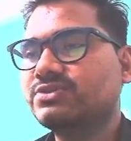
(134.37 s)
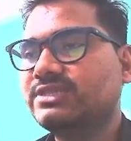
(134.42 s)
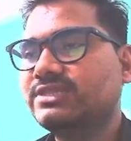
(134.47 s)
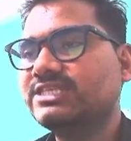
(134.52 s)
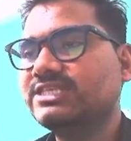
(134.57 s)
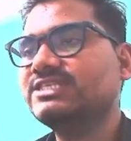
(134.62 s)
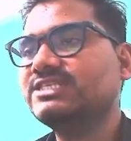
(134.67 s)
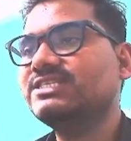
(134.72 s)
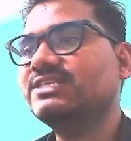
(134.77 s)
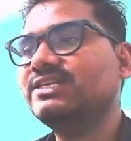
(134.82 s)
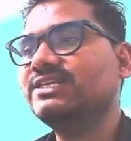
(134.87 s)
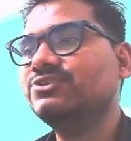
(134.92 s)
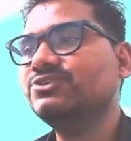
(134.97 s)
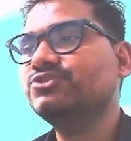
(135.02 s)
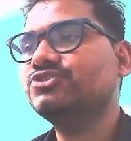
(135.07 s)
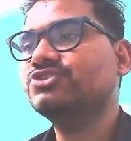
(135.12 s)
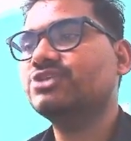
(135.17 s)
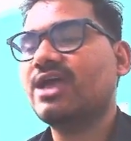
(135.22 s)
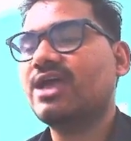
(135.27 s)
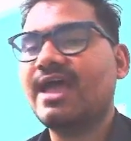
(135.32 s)
this is the
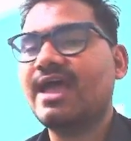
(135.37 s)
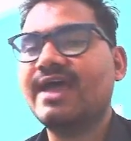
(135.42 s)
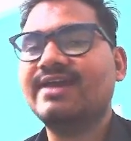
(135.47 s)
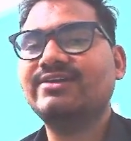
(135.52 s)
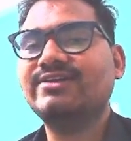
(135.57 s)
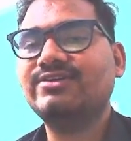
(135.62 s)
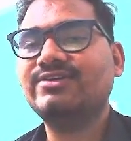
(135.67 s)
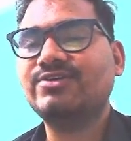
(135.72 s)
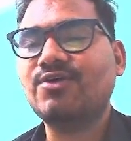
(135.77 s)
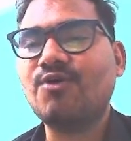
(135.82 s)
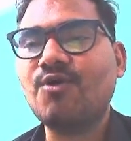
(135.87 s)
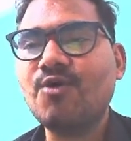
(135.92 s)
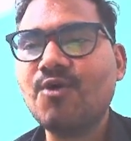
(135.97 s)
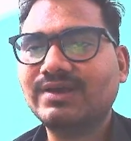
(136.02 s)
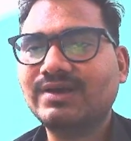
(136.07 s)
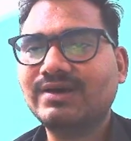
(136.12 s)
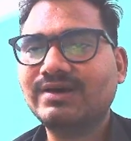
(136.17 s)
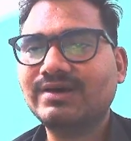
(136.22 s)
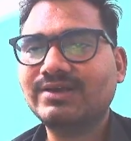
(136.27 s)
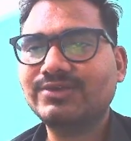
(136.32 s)
news, and
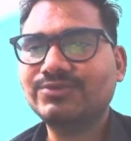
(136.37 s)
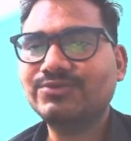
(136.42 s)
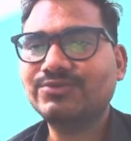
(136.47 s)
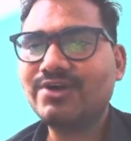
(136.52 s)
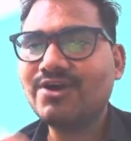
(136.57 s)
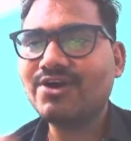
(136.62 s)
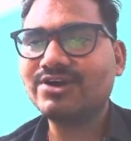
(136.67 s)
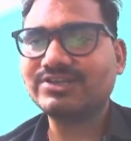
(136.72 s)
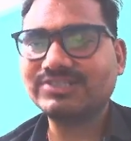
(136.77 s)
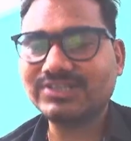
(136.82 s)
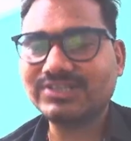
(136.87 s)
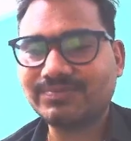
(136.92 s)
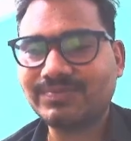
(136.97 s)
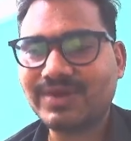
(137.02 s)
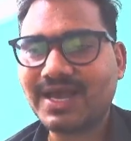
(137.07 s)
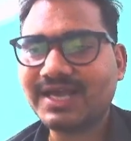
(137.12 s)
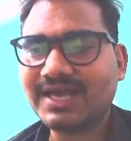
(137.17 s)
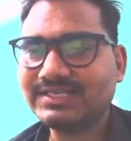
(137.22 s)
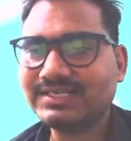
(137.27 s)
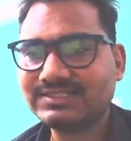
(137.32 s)
hope you got
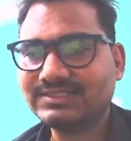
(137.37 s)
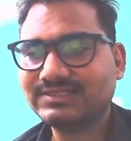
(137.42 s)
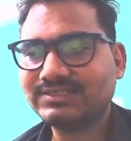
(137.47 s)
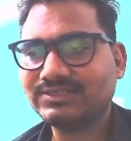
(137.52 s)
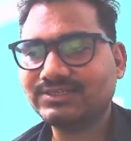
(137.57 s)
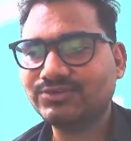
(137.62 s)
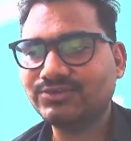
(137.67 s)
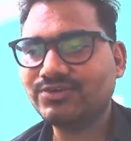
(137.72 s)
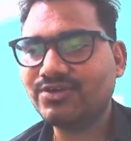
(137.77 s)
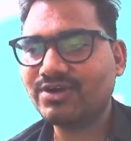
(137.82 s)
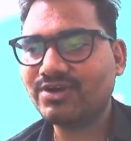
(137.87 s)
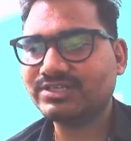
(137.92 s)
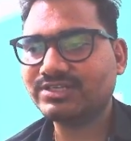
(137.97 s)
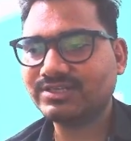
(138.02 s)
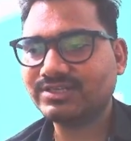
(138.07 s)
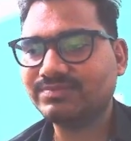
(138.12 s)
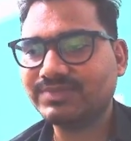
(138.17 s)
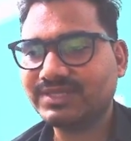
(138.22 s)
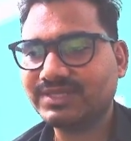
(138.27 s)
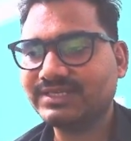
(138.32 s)
surprised, you got
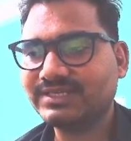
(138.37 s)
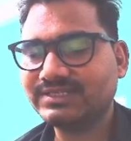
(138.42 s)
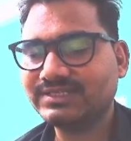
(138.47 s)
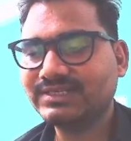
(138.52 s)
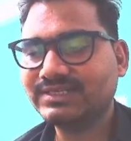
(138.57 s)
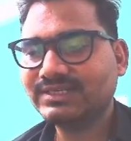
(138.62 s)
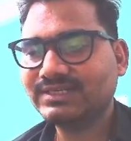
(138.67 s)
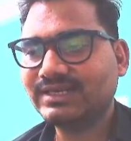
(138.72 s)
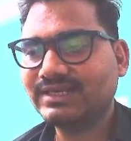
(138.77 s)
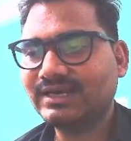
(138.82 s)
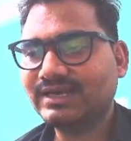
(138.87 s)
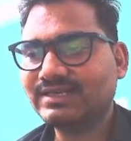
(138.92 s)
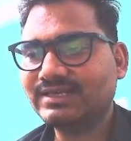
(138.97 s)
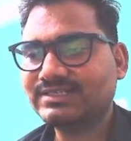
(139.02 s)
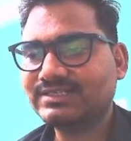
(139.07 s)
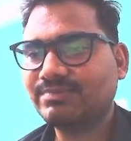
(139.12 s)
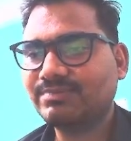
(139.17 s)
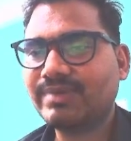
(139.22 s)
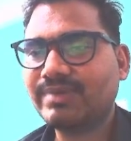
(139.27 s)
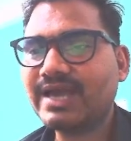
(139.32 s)
something
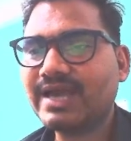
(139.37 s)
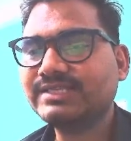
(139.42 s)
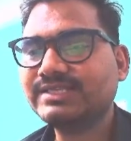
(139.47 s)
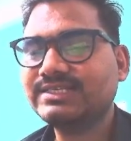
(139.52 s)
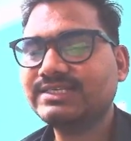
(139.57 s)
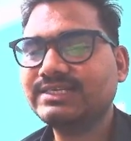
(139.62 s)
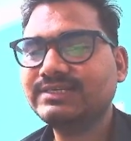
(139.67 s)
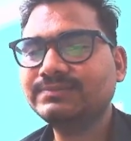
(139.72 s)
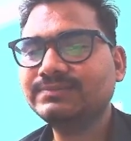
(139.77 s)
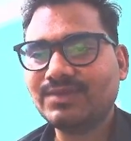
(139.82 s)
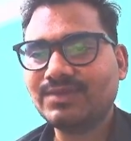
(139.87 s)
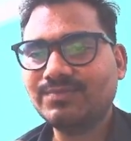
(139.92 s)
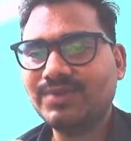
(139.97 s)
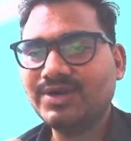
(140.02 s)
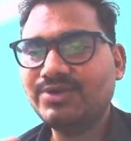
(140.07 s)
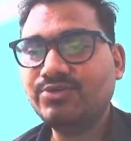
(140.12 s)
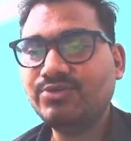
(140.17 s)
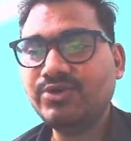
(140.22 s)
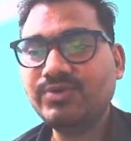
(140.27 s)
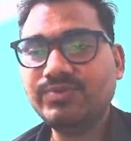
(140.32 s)
surprising.
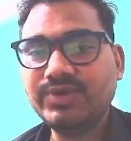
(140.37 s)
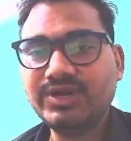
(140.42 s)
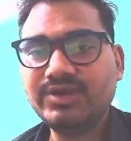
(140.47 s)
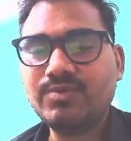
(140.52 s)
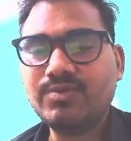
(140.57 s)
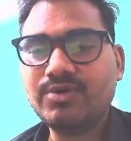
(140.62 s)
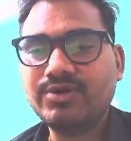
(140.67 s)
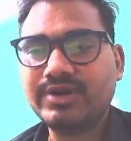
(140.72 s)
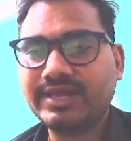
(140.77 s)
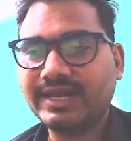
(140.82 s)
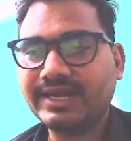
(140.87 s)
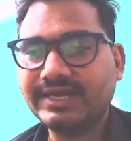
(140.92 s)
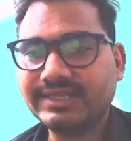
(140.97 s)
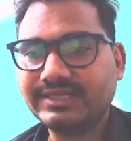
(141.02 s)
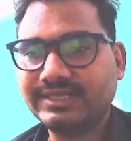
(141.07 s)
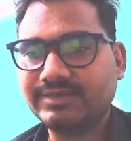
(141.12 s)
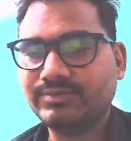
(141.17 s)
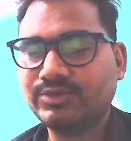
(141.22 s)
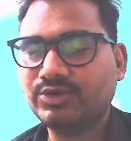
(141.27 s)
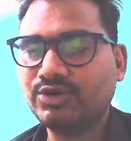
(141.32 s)
But don't worry about
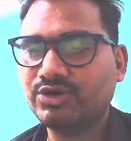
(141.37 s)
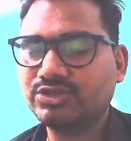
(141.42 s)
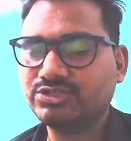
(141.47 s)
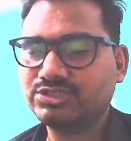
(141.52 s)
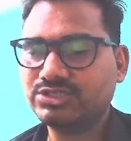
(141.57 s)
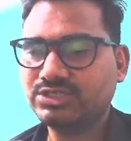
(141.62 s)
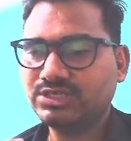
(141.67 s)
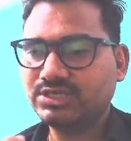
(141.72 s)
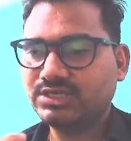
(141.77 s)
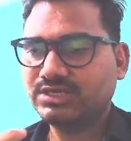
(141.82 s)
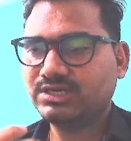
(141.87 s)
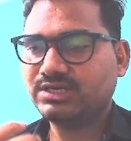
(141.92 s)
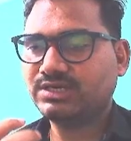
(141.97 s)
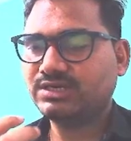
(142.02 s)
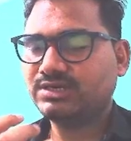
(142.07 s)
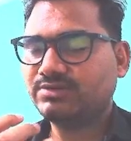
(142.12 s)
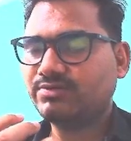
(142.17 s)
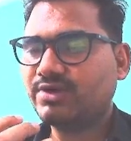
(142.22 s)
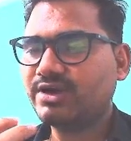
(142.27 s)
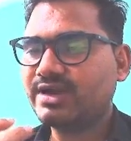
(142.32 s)
anything, because
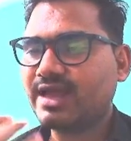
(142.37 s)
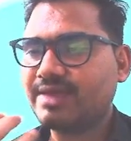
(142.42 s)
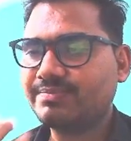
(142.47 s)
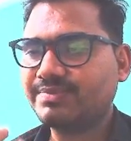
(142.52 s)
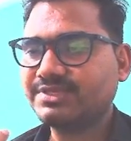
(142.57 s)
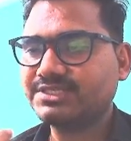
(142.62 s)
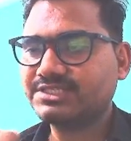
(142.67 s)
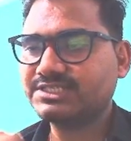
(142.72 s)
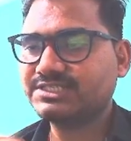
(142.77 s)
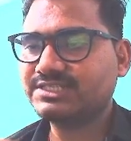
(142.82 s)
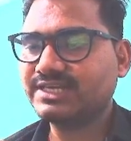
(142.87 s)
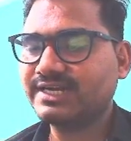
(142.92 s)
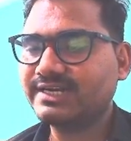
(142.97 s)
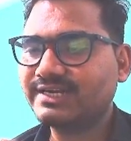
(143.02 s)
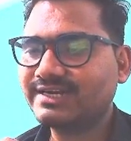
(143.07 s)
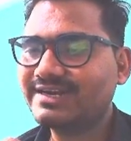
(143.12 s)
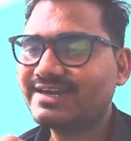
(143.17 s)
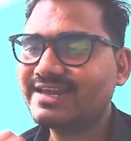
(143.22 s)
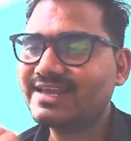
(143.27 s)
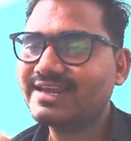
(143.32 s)
what happens is
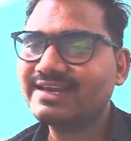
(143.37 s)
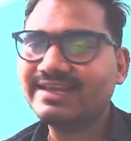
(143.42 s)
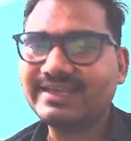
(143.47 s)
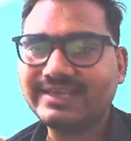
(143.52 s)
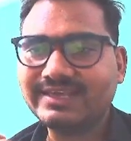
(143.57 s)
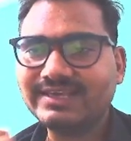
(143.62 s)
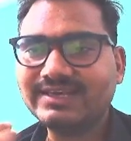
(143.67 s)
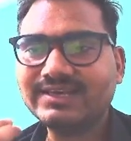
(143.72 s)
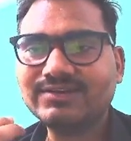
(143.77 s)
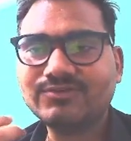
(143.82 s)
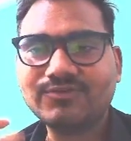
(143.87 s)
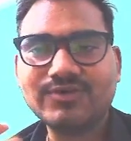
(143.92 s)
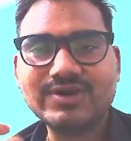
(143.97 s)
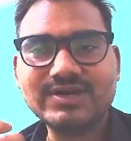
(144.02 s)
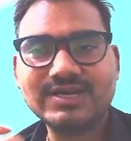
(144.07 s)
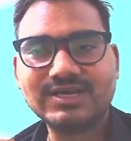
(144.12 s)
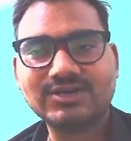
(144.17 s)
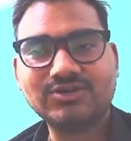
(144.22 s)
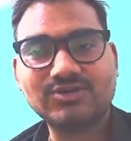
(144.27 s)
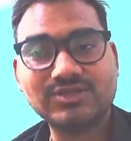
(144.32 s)
that 10-year one
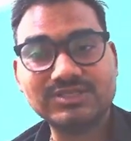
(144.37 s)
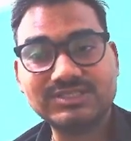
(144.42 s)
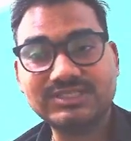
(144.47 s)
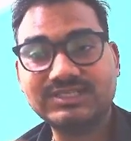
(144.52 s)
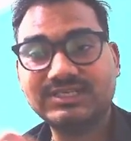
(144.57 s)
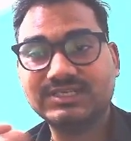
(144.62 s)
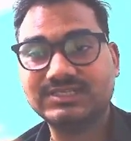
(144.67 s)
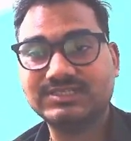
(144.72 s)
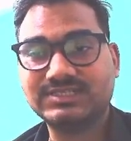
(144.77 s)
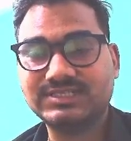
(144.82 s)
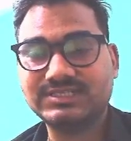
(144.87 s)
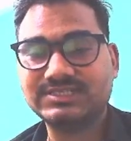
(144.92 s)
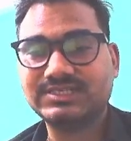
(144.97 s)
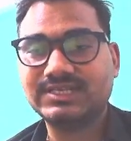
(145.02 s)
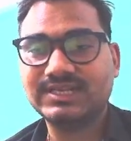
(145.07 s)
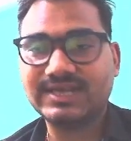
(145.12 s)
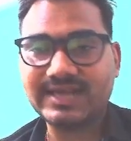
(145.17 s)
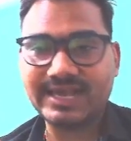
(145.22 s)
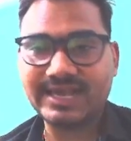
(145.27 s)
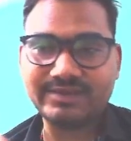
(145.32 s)
technology consists,
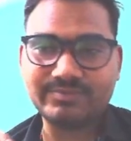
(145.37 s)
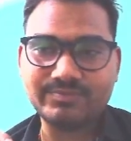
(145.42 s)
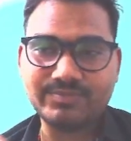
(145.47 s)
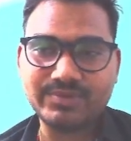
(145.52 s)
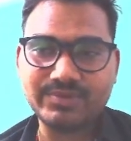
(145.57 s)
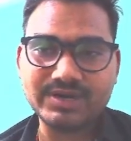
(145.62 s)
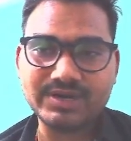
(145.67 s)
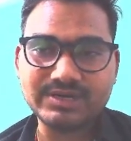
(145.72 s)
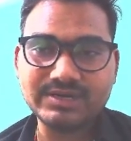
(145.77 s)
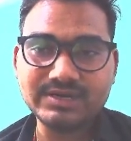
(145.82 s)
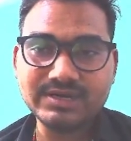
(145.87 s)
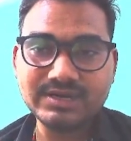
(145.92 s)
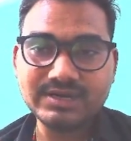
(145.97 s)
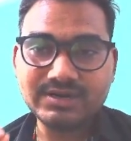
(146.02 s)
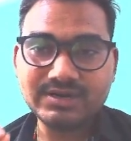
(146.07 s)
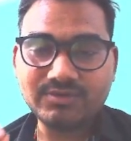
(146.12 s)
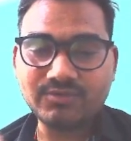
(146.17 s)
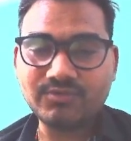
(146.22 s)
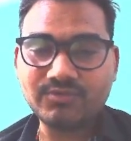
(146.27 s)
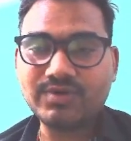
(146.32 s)
like
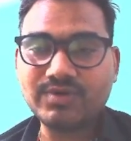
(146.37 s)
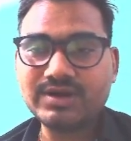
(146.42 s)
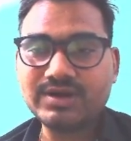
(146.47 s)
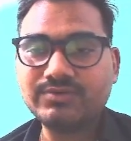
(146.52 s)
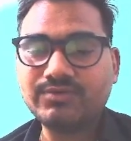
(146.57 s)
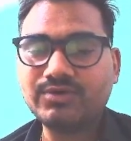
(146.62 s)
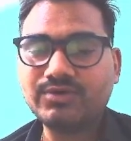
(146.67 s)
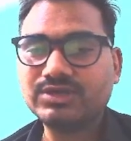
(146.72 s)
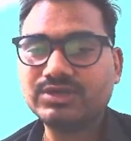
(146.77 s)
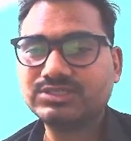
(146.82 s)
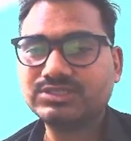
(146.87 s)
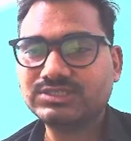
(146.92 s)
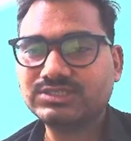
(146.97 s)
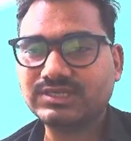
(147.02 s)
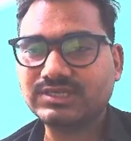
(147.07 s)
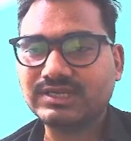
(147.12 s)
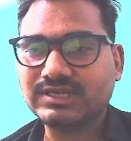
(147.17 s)
PUN1 was